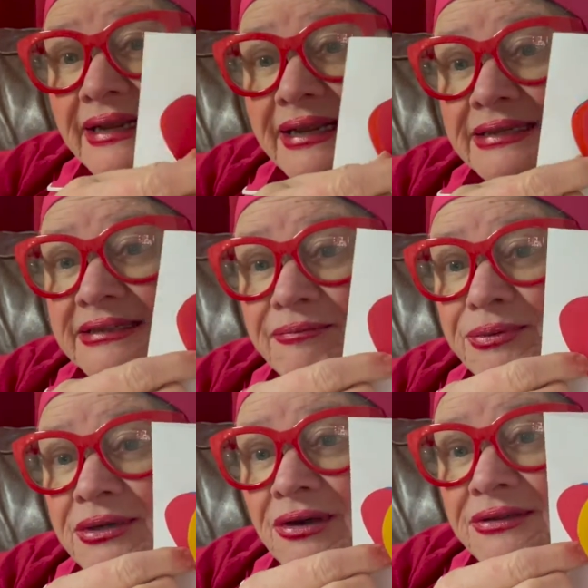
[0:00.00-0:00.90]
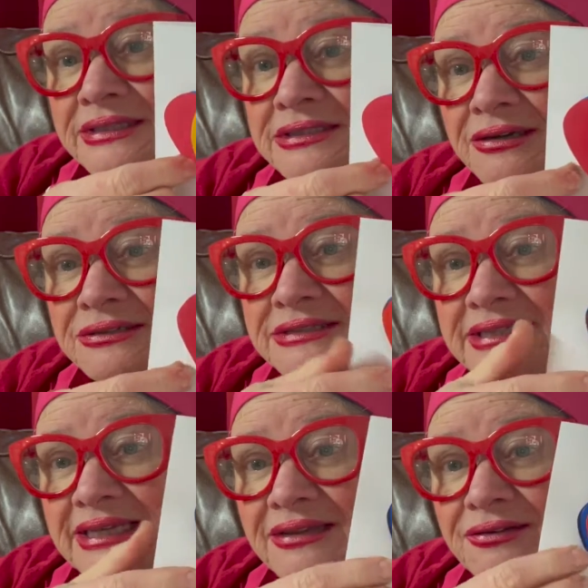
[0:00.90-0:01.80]
is I put all these hearts
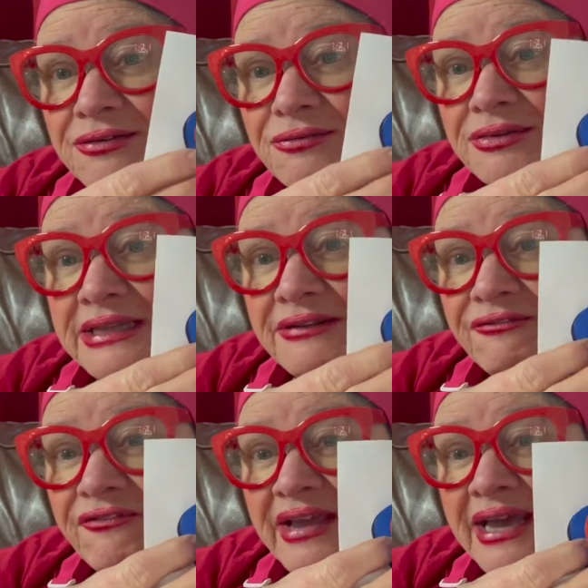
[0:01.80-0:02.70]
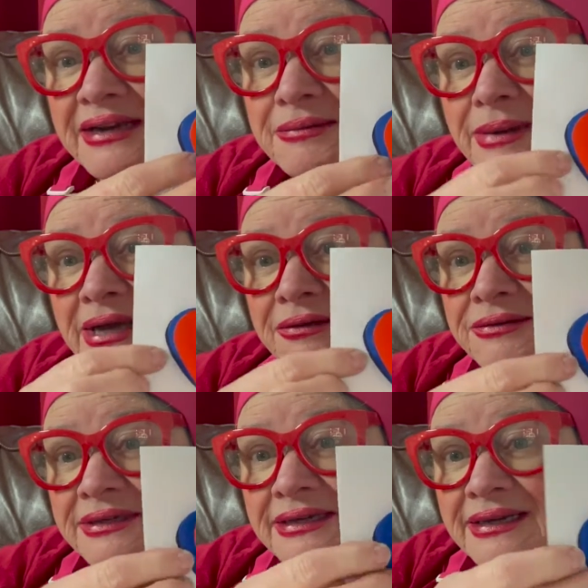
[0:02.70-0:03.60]
together and they fan them
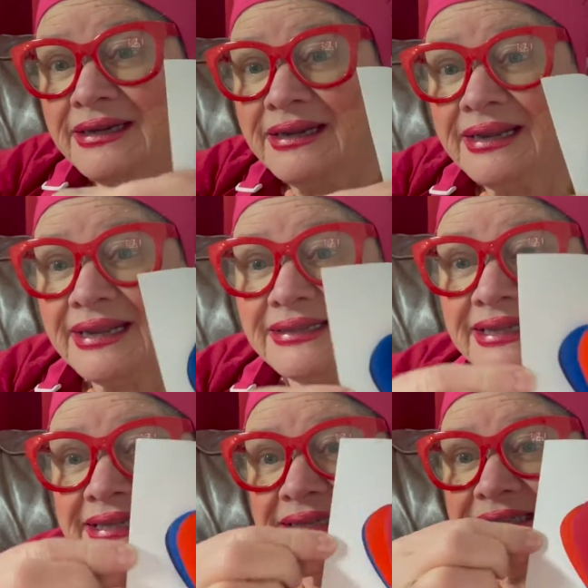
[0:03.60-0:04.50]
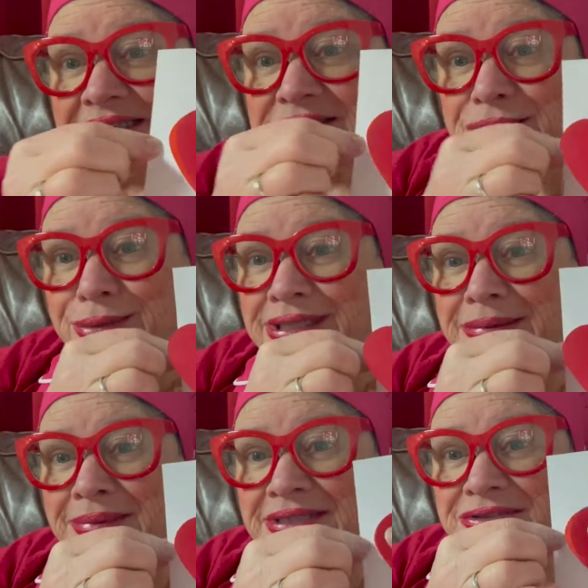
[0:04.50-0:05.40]
out and they get this
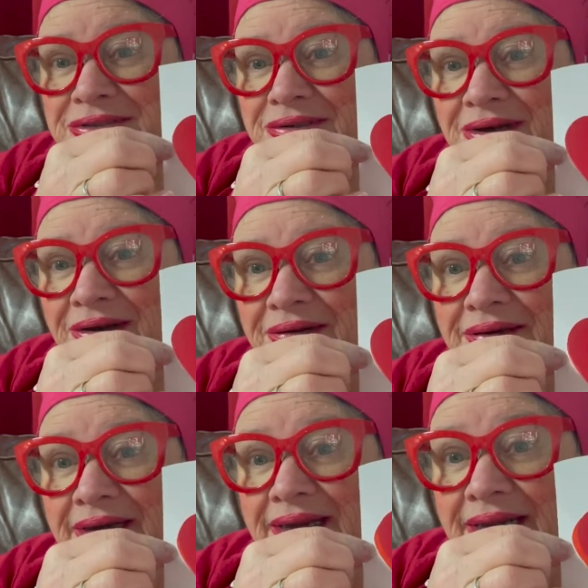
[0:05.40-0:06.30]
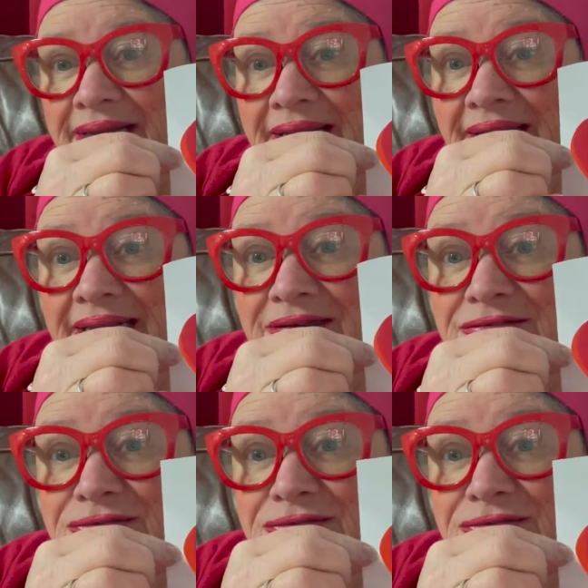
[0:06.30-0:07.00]
3-dimensional heart. And it was